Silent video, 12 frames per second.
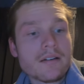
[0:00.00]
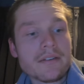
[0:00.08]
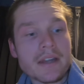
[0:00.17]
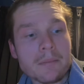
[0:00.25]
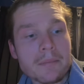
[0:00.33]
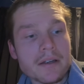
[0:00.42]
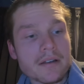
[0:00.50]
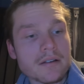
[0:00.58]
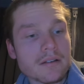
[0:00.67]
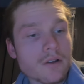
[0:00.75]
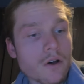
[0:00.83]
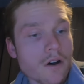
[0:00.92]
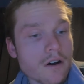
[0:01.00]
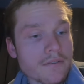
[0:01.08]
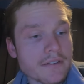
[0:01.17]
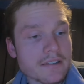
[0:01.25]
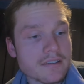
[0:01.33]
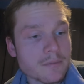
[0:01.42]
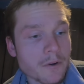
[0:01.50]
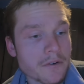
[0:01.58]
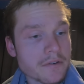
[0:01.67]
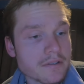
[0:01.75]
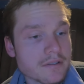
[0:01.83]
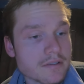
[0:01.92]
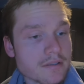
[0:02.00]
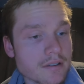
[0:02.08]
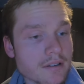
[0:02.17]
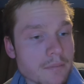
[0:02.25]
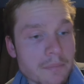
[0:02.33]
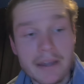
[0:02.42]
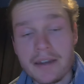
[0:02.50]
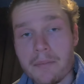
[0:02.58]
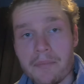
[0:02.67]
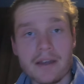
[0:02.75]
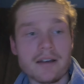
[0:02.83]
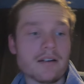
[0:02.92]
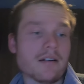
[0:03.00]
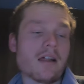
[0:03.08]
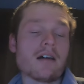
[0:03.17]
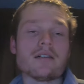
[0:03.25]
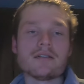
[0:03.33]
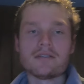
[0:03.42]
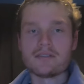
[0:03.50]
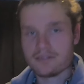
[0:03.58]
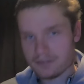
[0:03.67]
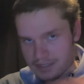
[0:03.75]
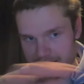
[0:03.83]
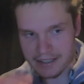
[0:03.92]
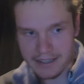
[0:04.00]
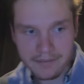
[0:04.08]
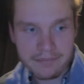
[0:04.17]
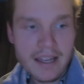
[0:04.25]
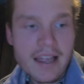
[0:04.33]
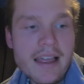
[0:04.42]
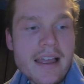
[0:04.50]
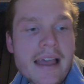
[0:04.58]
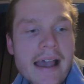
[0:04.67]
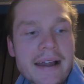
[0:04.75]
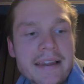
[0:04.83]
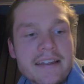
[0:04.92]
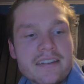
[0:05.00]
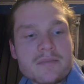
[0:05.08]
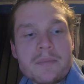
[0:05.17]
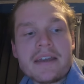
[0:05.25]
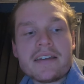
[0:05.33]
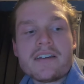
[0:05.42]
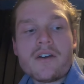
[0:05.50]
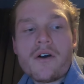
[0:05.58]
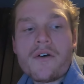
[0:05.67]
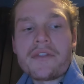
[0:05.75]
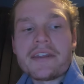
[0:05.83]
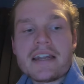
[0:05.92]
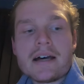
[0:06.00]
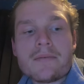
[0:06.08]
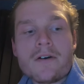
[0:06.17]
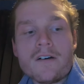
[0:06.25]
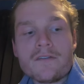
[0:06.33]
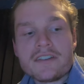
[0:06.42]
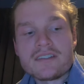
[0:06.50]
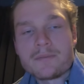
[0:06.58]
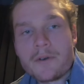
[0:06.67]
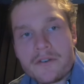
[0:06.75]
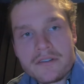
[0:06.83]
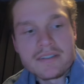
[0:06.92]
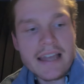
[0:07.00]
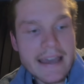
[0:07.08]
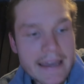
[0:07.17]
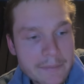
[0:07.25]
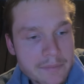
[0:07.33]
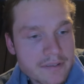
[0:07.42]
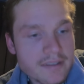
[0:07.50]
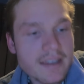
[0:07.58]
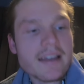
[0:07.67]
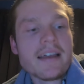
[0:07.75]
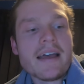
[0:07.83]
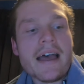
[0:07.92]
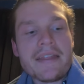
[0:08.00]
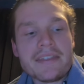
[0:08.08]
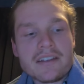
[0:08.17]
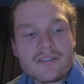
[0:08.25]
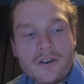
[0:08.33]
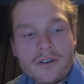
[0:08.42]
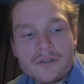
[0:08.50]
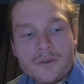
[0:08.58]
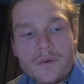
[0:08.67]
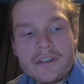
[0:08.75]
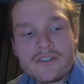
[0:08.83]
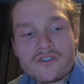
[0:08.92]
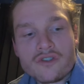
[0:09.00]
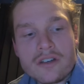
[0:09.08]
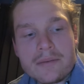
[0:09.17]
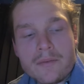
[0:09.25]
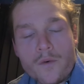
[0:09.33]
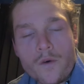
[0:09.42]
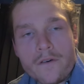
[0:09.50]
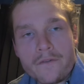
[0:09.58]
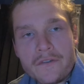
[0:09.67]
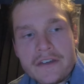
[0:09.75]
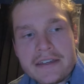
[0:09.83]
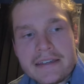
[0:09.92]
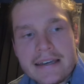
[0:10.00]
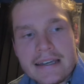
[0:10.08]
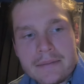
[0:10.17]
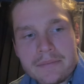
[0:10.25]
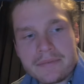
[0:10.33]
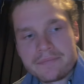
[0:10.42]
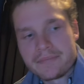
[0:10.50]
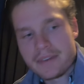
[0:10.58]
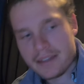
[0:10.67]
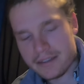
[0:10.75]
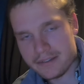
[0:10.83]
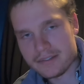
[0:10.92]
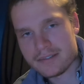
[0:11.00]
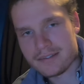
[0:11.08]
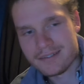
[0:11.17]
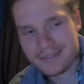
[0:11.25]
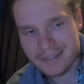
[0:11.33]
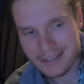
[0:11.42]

number of exposed beating, but uh, start again. Aliens beating on the number of exposed abs, and the Total Extreme Warfare Game is